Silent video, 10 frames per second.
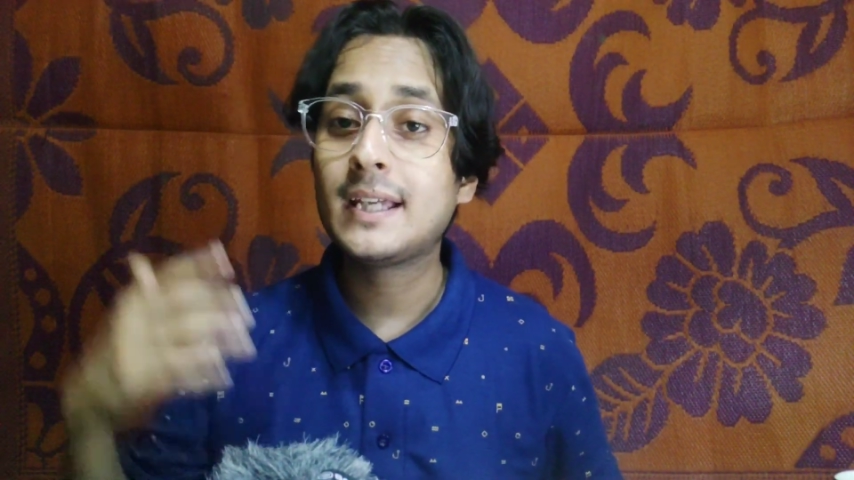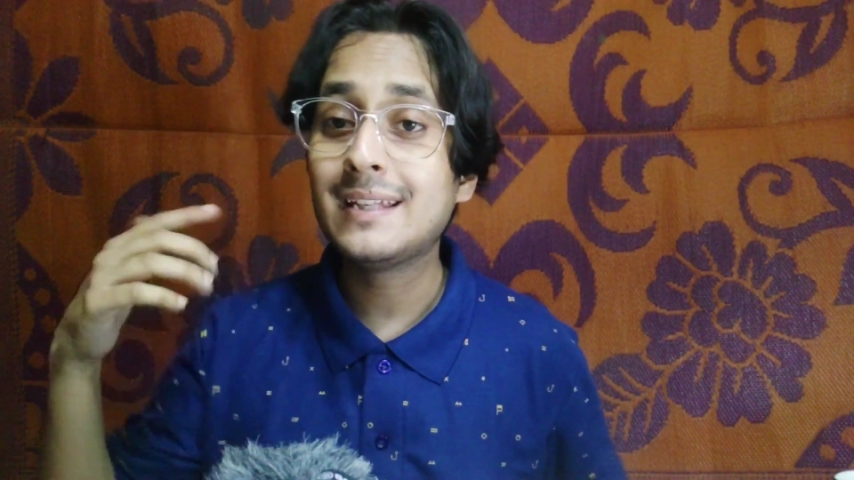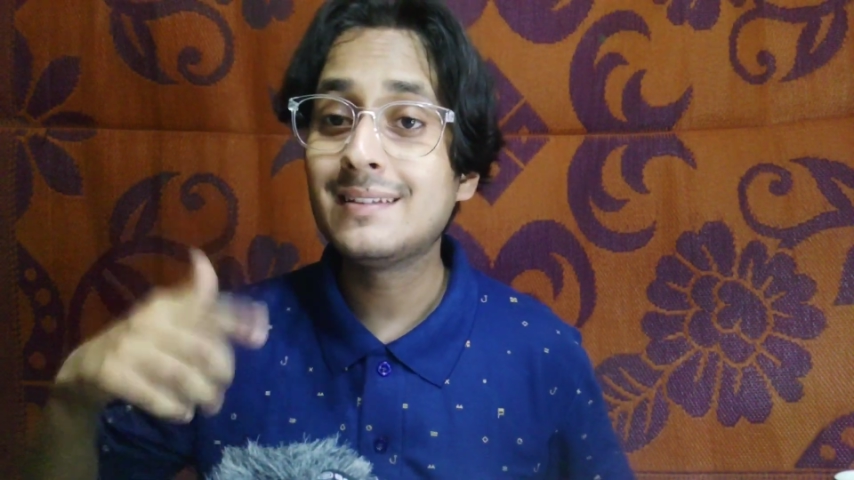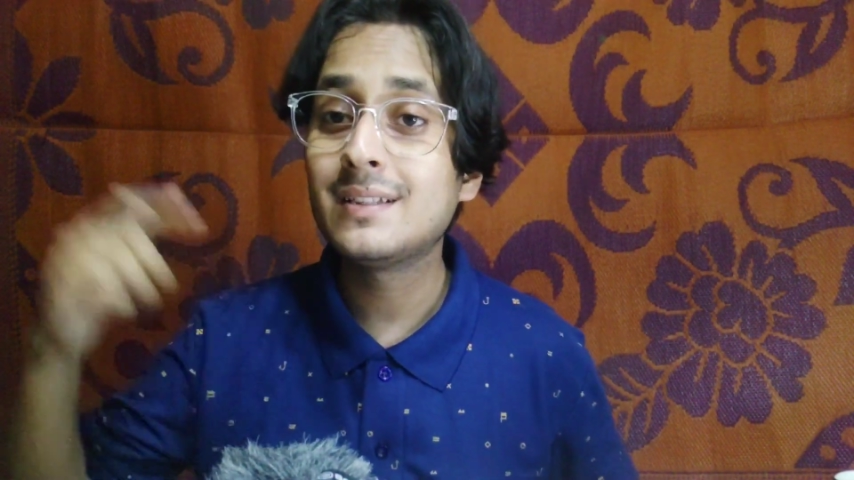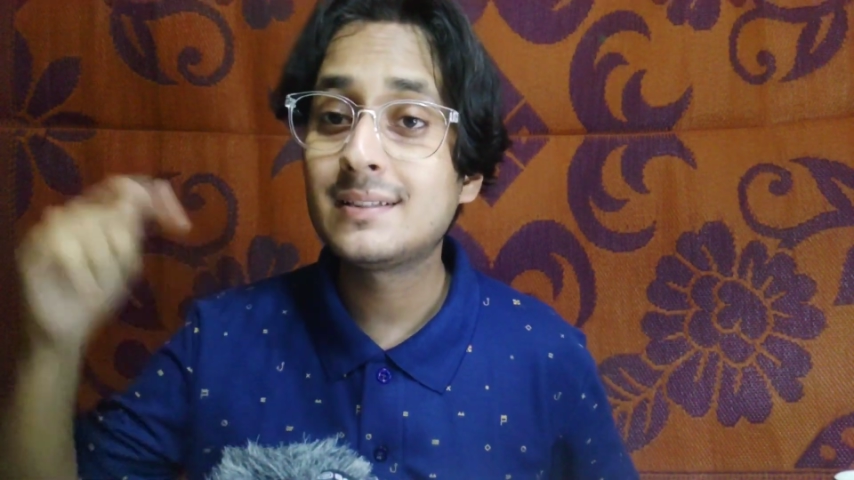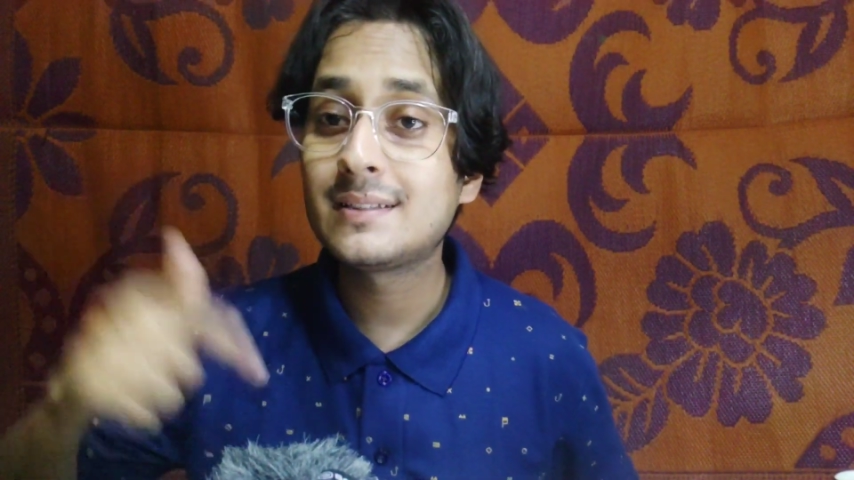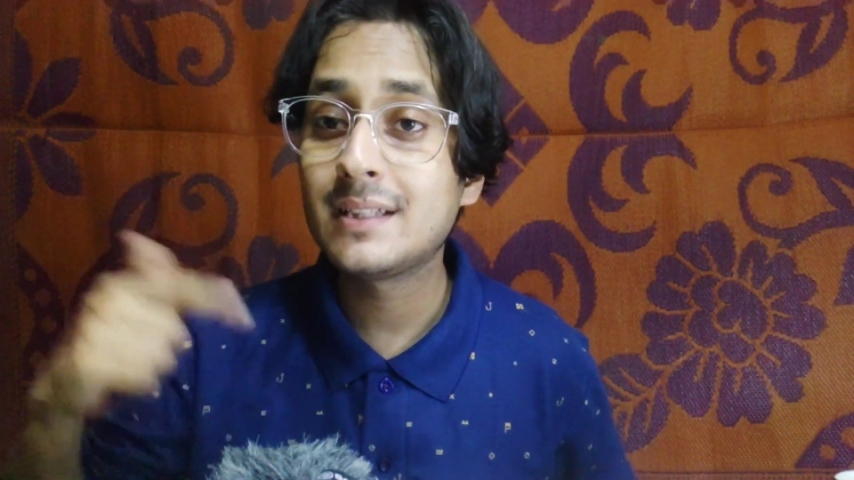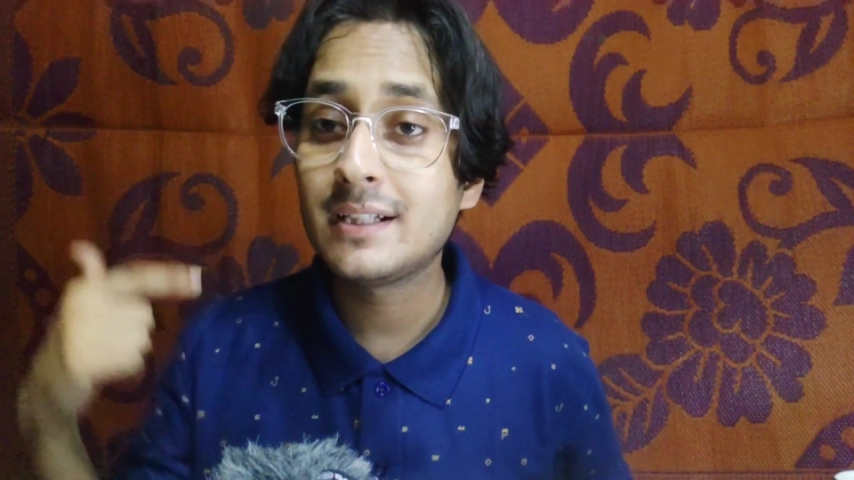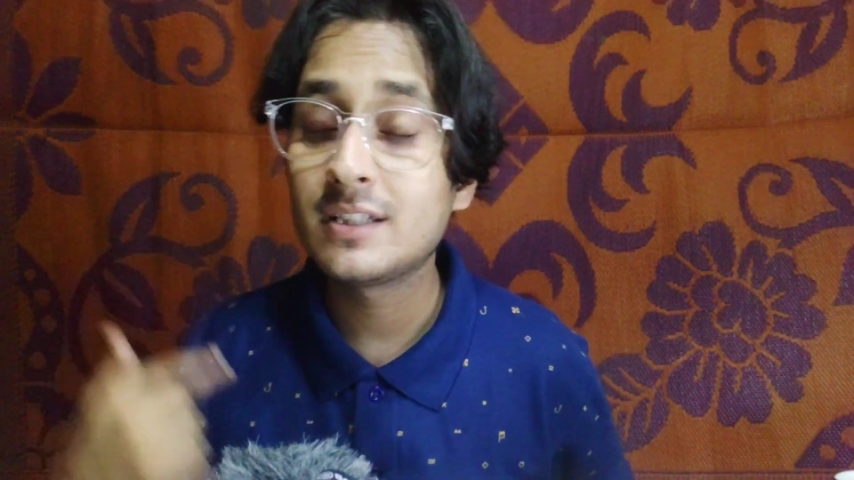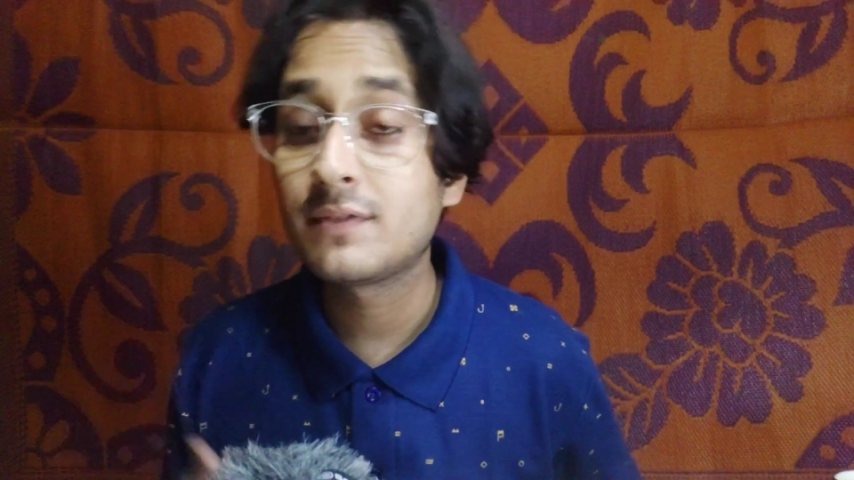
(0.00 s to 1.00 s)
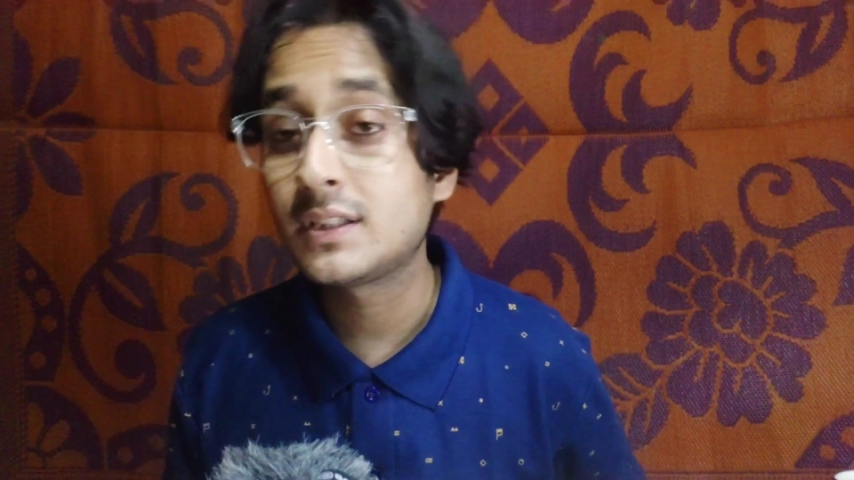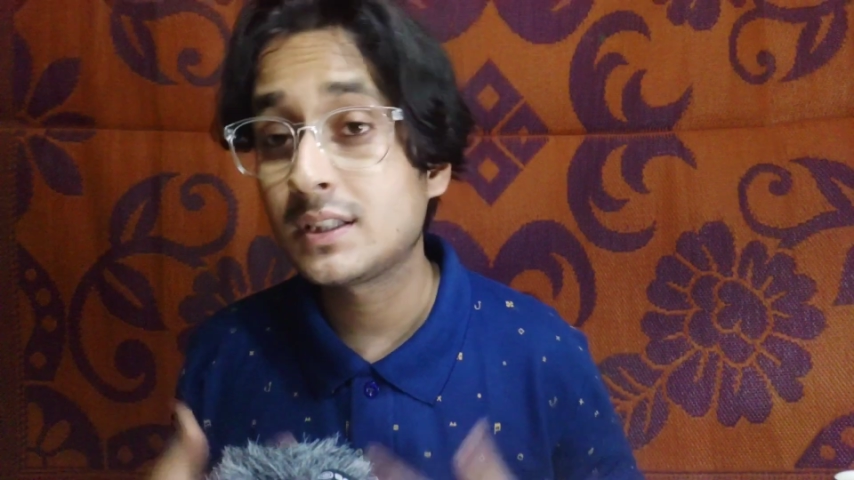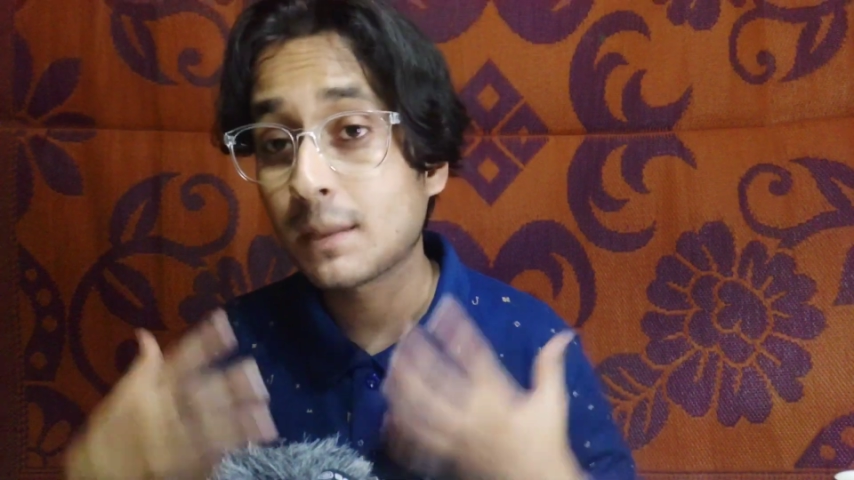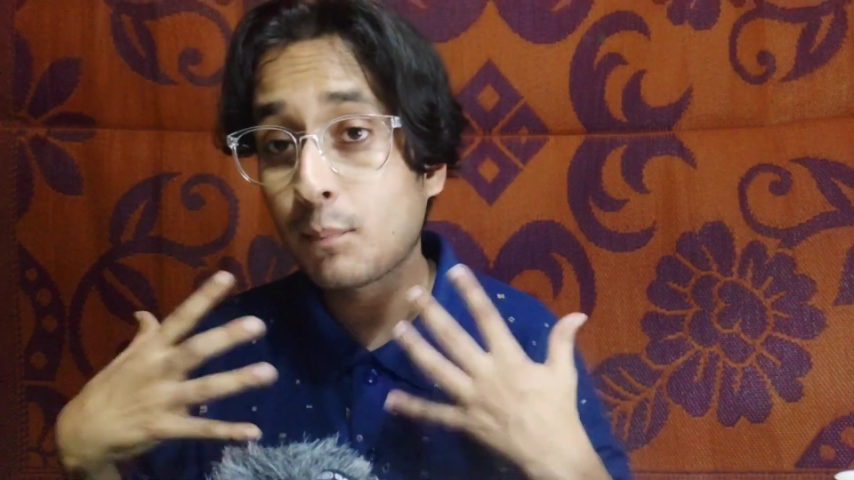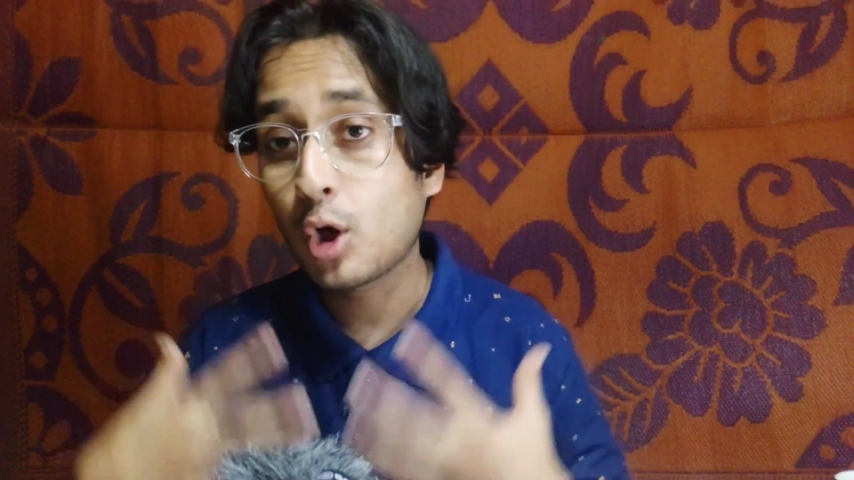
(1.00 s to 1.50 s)
in this series which
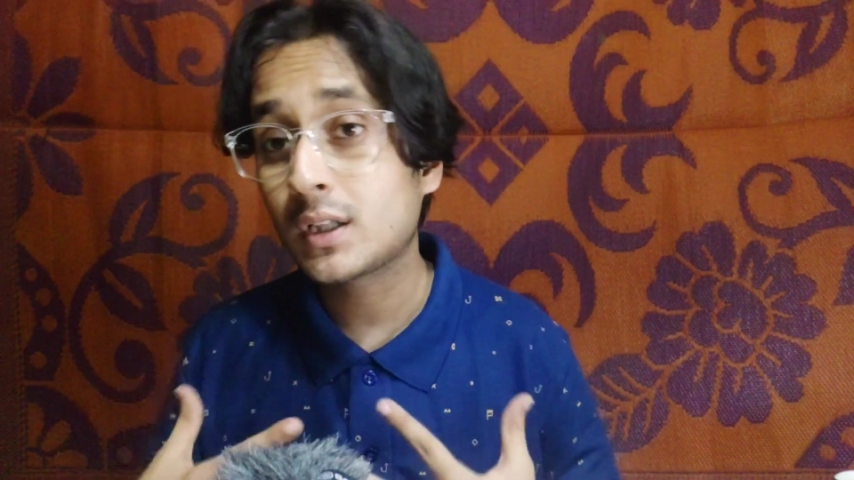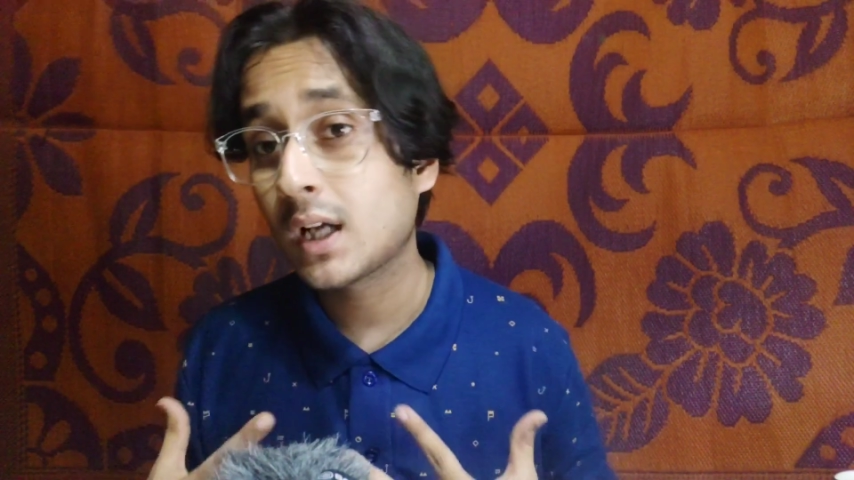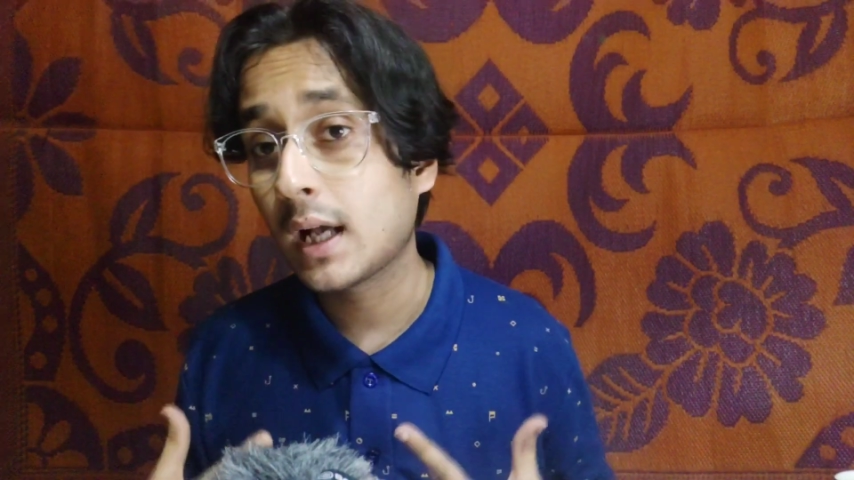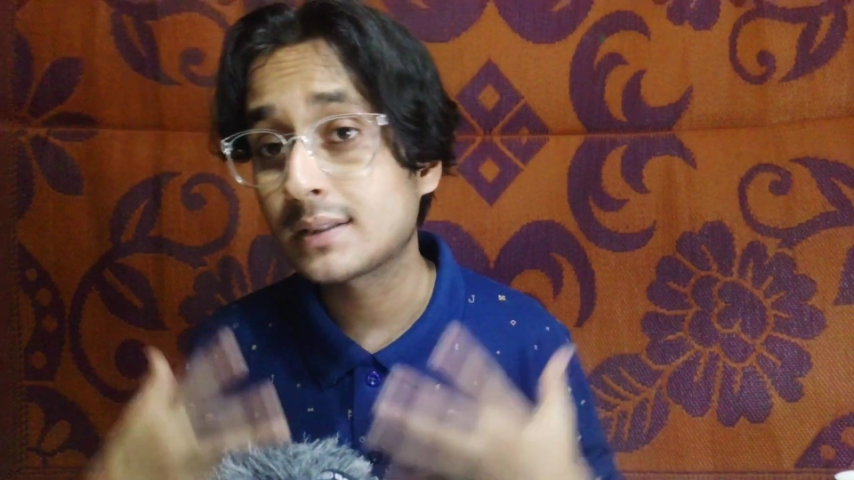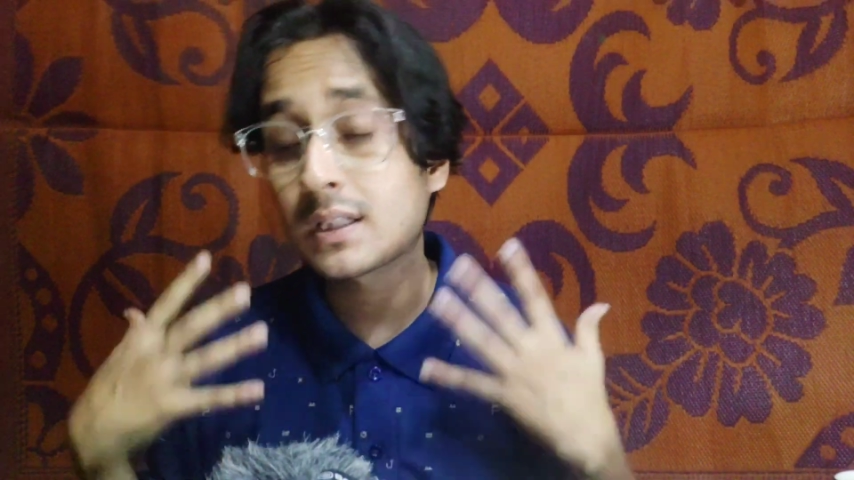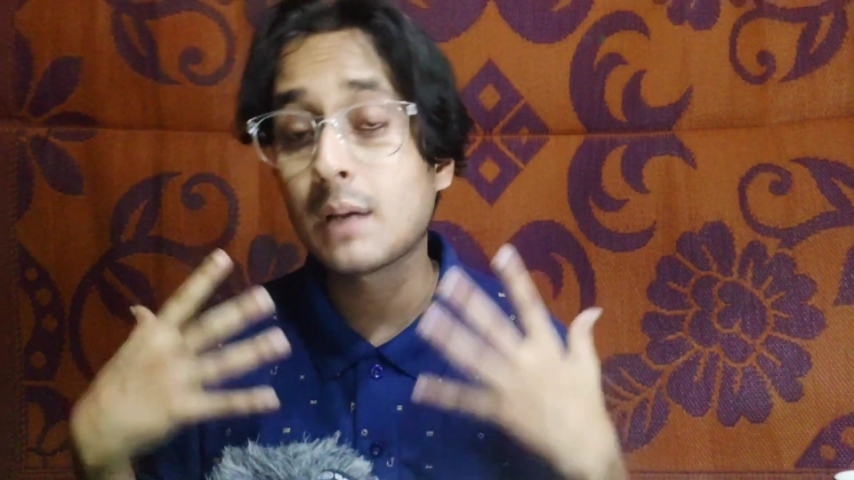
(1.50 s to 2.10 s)
is a podcast